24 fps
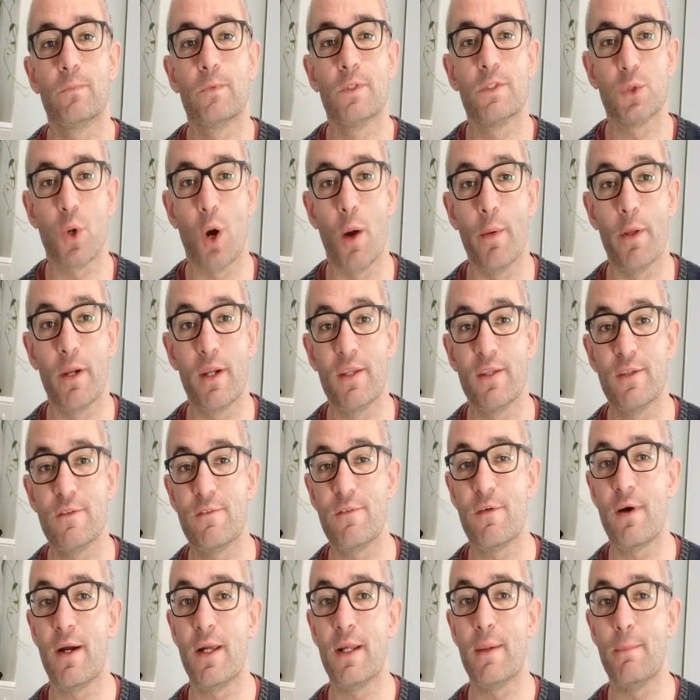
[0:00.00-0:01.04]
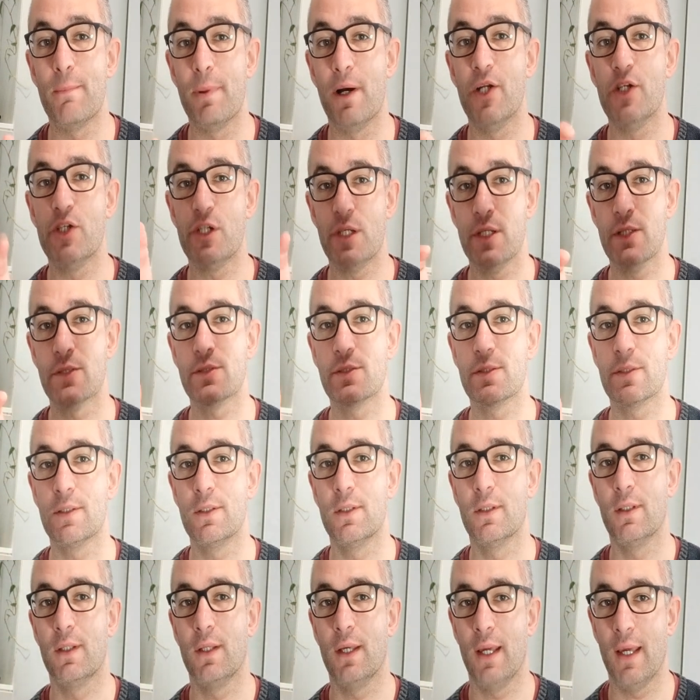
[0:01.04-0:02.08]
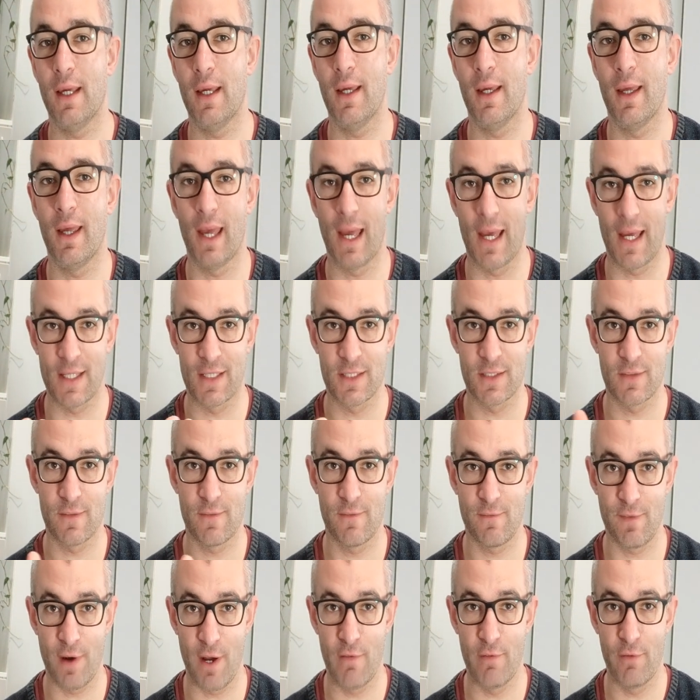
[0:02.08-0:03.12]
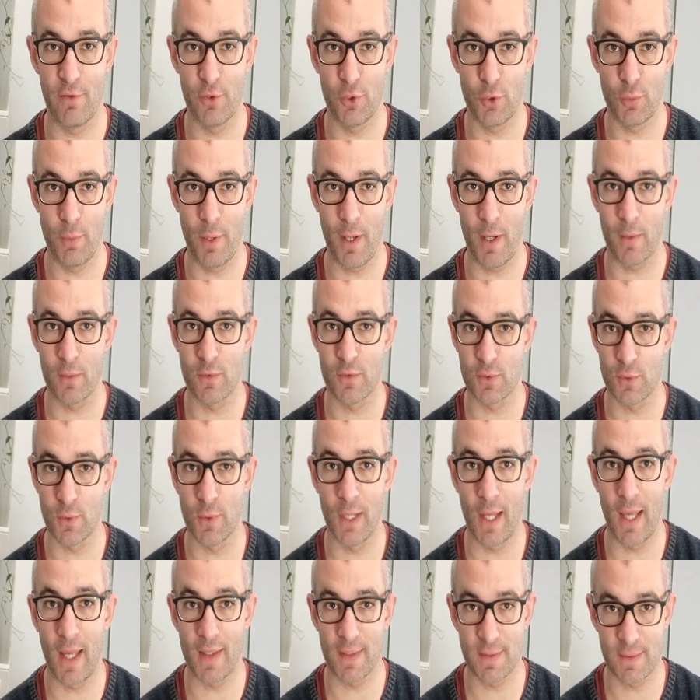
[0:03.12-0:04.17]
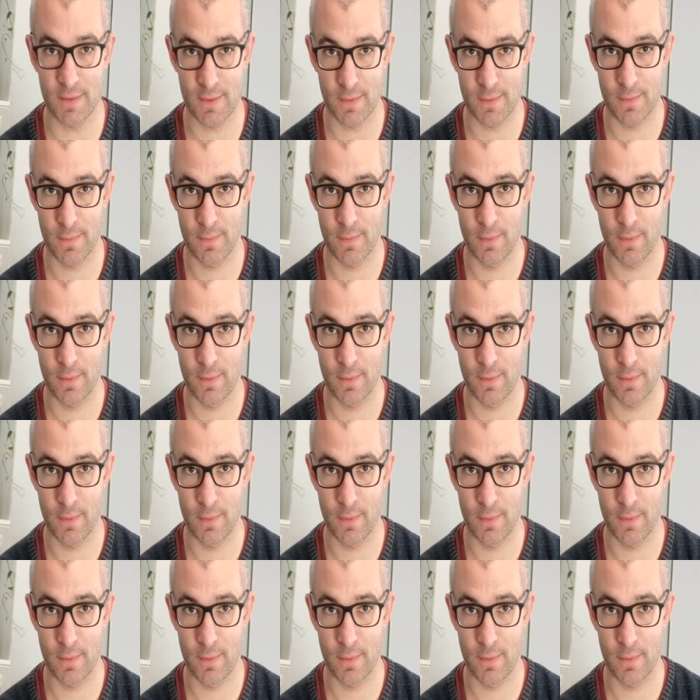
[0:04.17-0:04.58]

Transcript: So I'm going to define budget here as five hundred pounds or less,